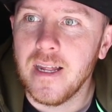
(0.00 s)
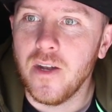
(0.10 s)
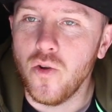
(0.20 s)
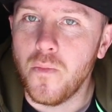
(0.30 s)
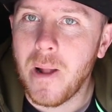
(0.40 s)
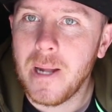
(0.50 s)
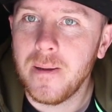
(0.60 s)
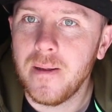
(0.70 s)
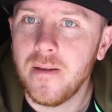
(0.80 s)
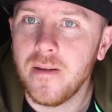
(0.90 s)
new plan,
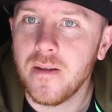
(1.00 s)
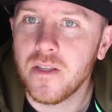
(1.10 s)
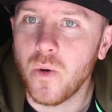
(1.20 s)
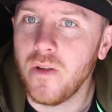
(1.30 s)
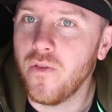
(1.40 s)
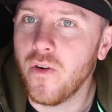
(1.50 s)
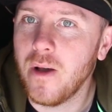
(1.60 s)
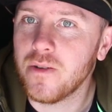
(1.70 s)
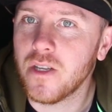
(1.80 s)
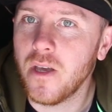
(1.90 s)
24
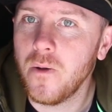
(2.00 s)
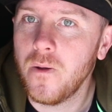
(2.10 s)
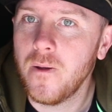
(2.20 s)
hours to go.